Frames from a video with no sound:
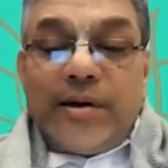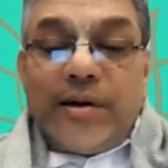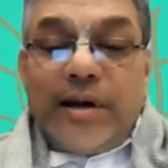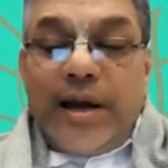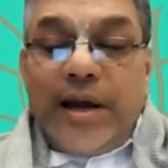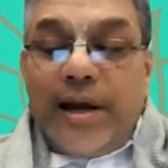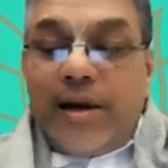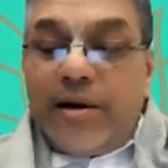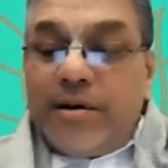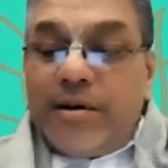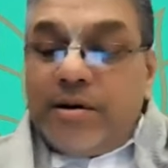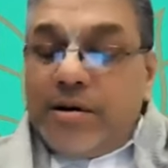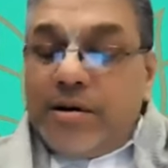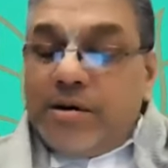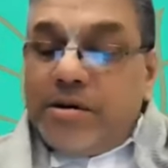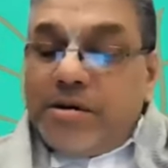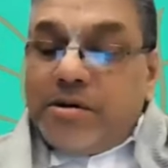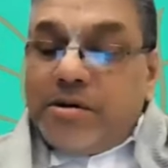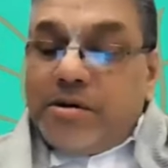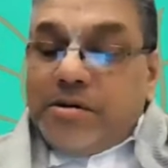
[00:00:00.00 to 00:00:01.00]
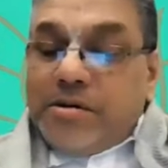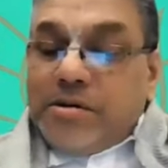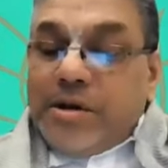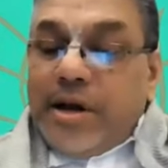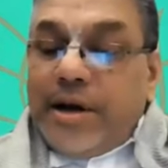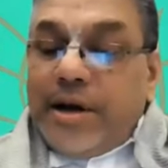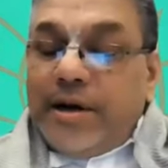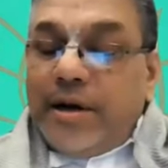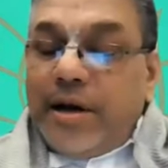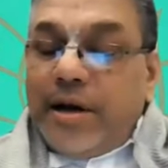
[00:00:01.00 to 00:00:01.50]
and
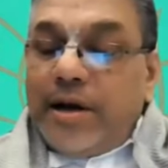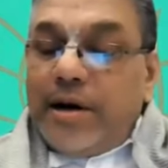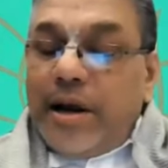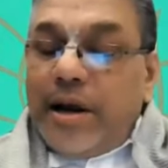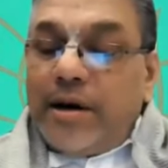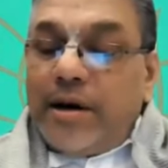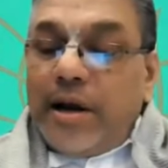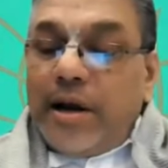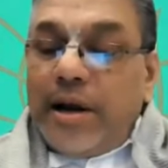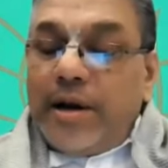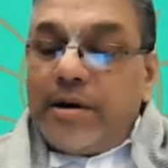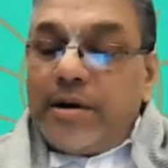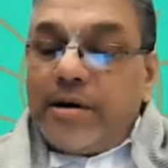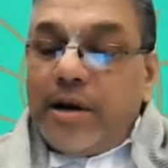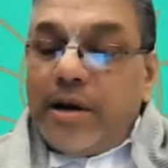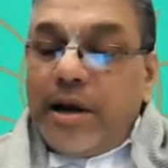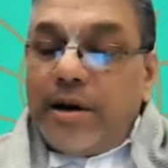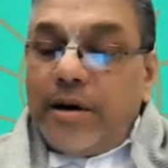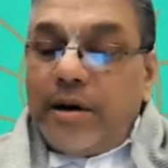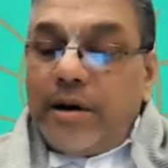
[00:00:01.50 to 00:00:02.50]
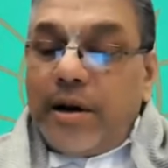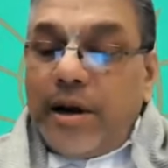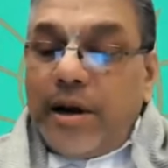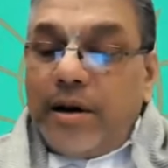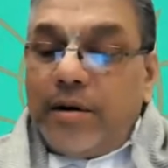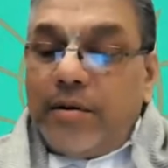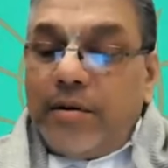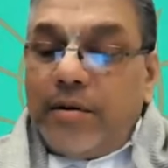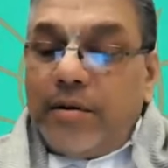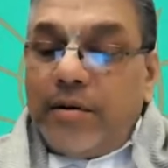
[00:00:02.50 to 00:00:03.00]
and and and and and,
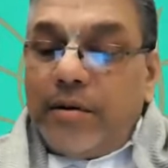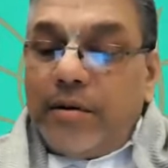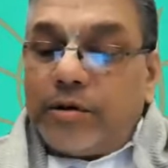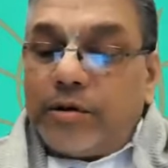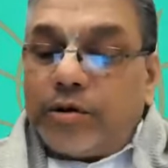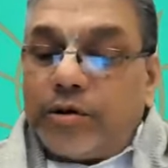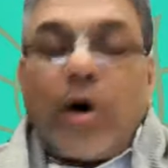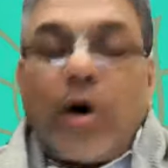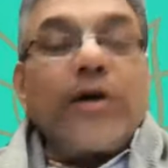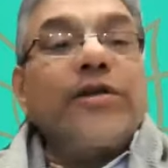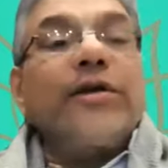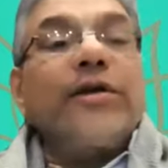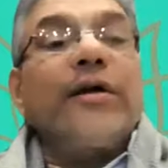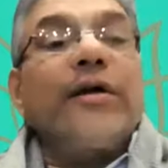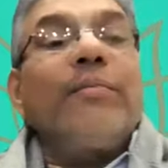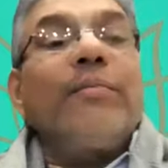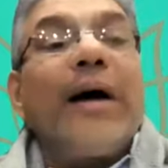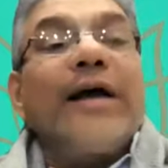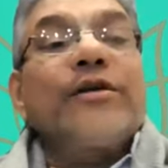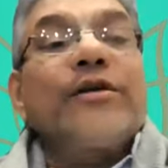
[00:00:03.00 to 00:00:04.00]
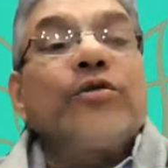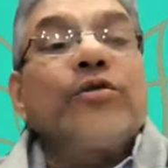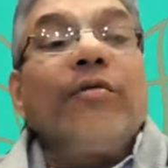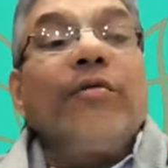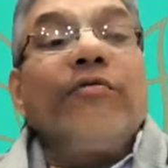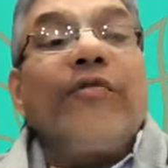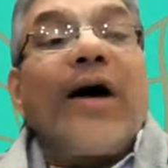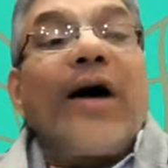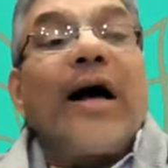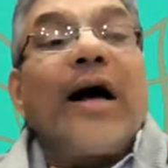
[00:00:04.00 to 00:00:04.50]
and tortured by his
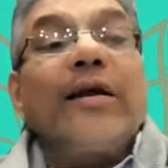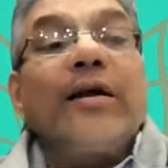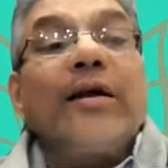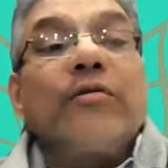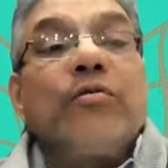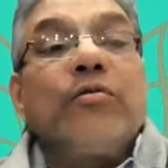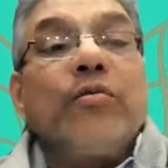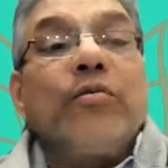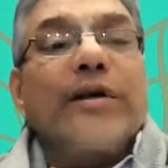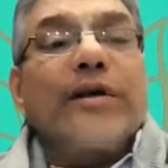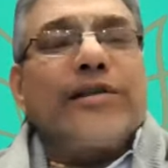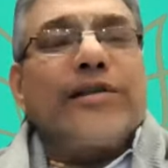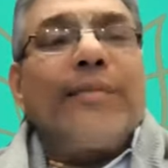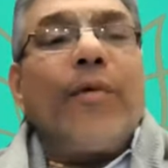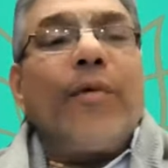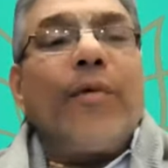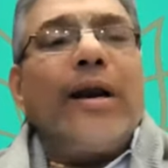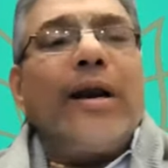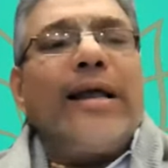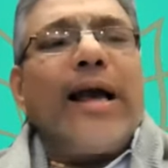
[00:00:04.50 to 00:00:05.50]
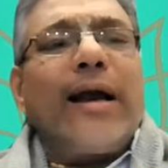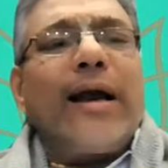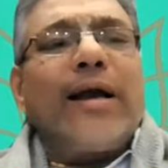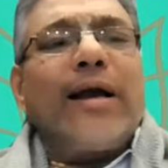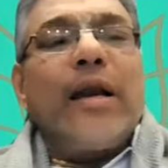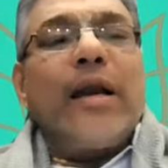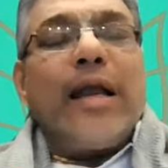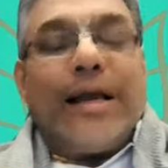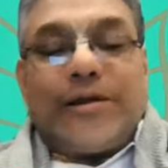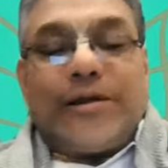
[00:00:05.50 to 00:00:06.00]
own father who was demoniac
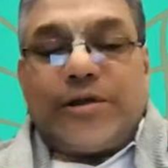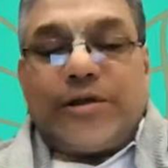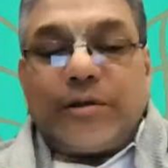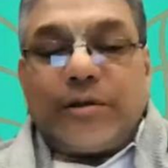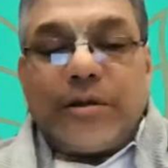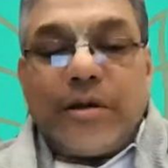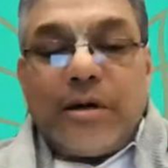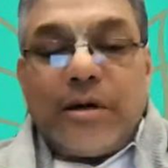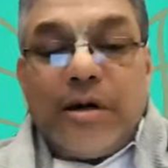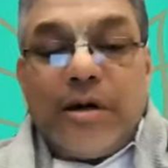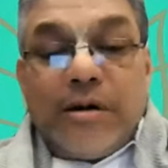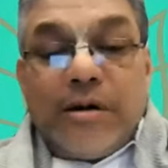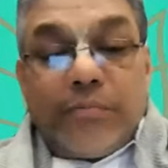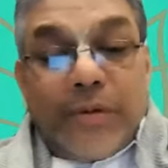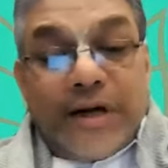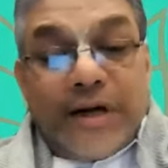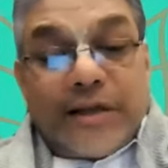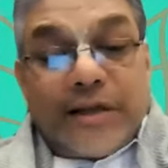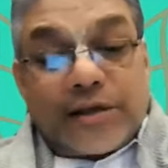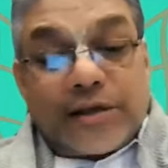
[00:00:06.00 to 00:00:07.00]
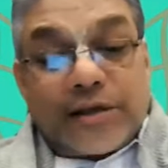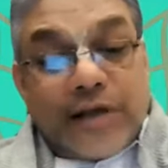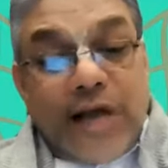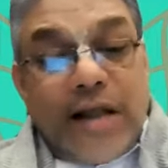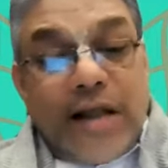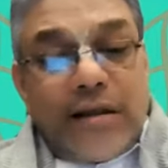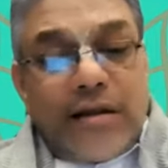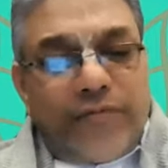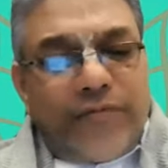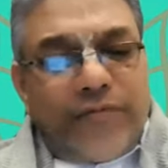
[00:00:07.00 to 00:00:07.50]
in nature but the
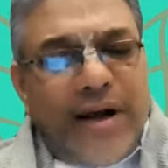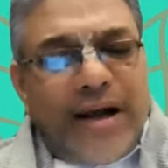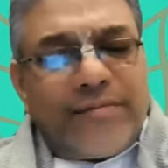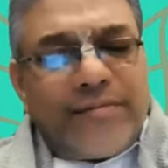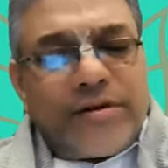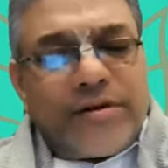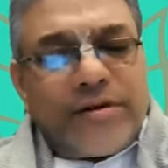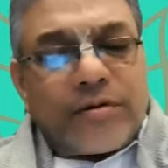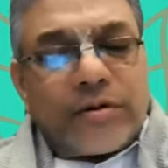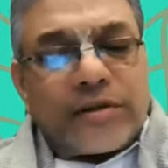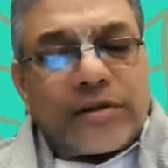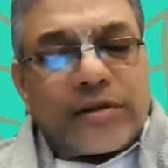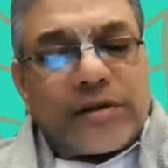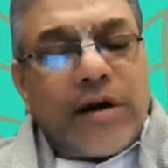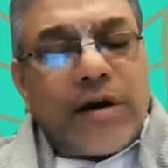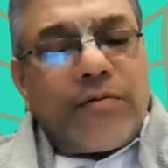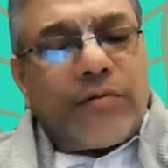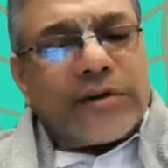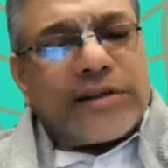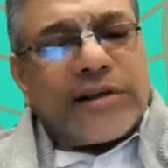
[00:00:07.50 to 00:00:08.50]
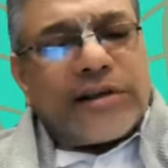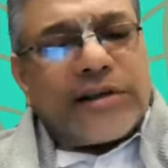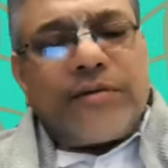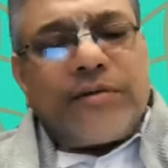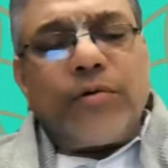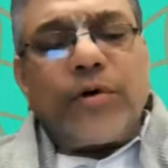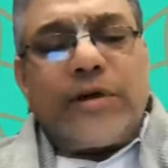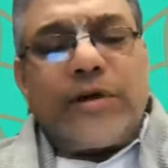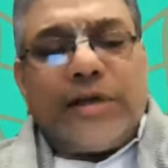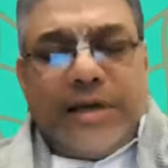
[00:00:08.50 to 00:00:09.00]
son the 5 year old son was a
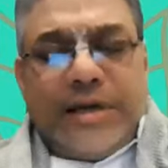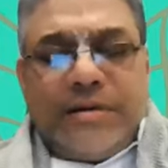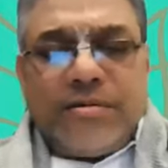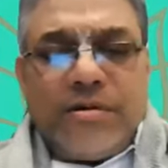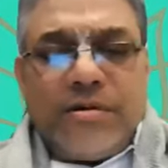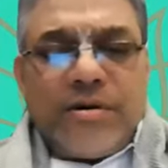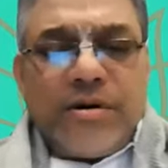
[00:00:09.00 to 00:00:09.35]
devotee